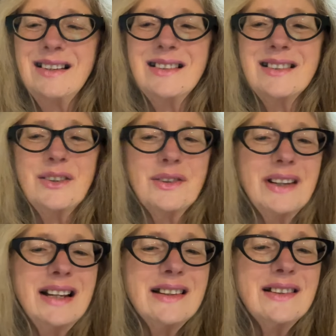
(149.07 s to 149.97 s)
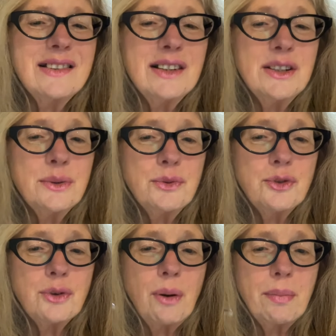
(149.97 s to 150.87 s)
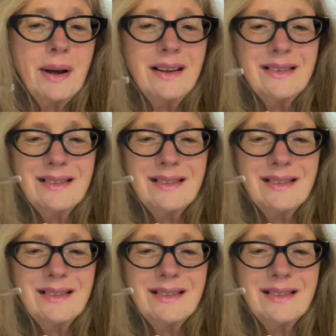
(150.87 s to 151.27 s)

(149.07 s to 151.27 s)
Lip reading: It's got like this little dropper.